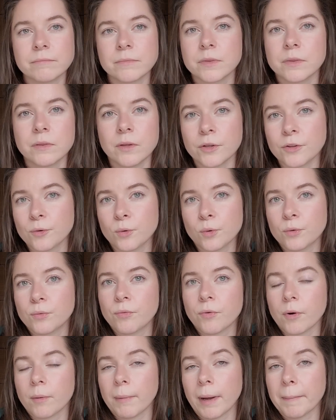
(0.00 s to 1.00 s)
Not good
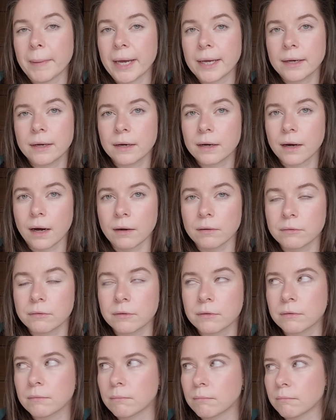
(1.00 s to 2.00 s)
for my bank
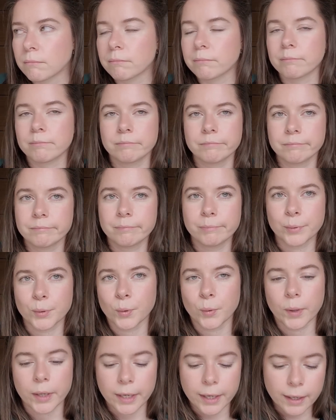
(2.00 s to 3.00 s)
account, but
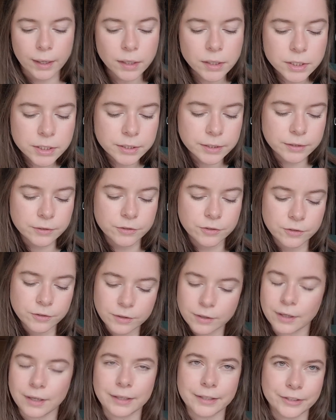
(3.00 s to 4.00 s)
who cares? That's
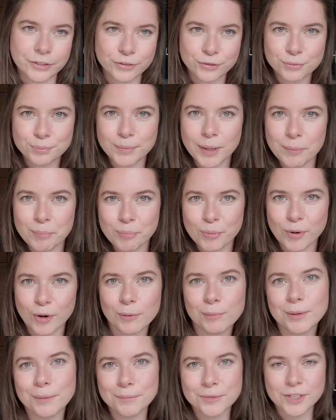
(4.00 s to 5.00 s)
the least of my
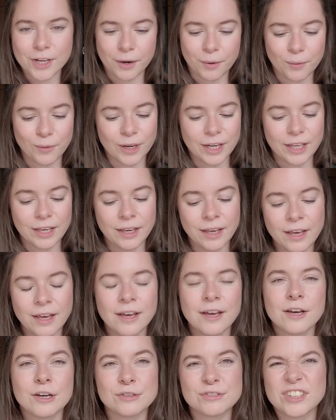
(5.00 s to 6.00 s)
problems. I really
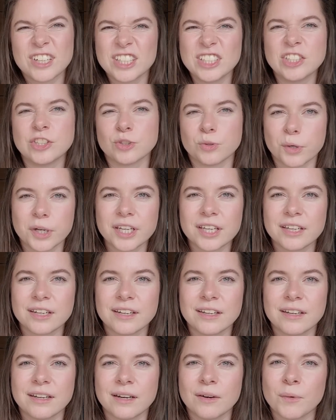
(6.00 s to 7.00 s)
find joy in
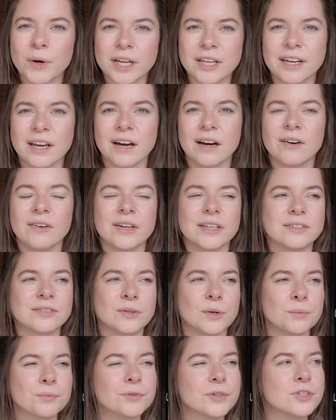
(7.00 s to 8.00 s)
knitting right now. It
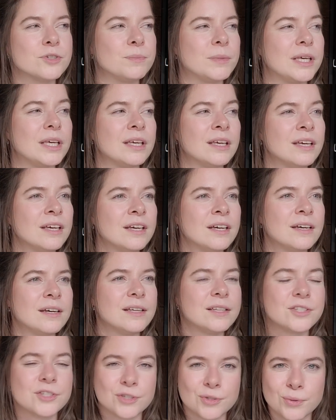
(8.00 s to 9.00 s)
comforts me,
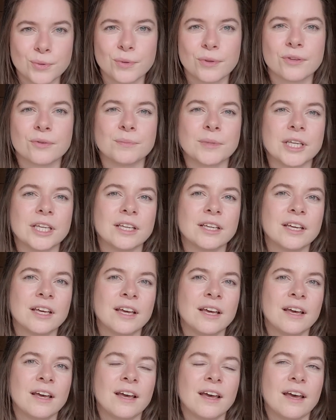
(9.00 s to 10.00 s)
it soothes me,
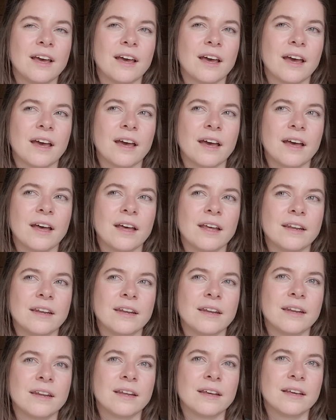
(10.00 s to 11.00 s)

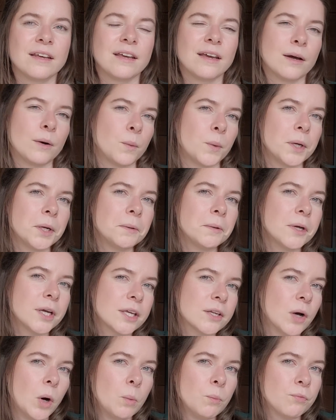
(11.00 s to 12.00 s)
and yeah, when I
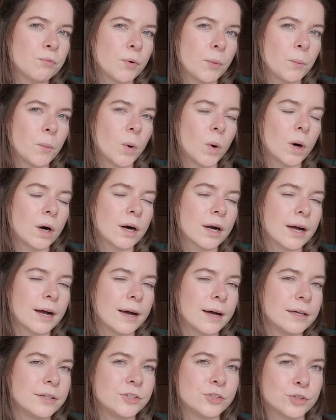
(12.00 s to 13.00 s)
get home from work,
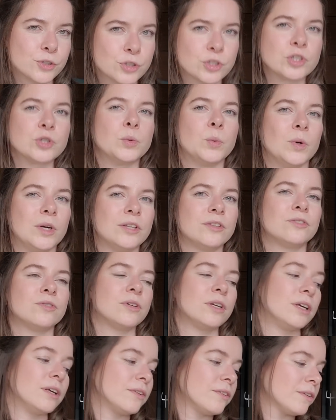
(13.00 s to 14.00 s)
I just want to
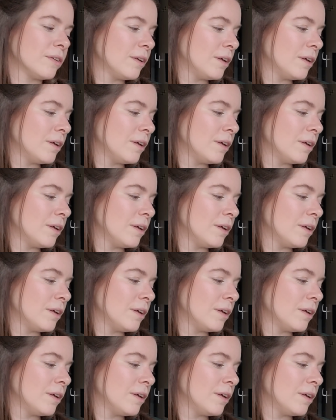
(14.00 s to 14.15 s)
knit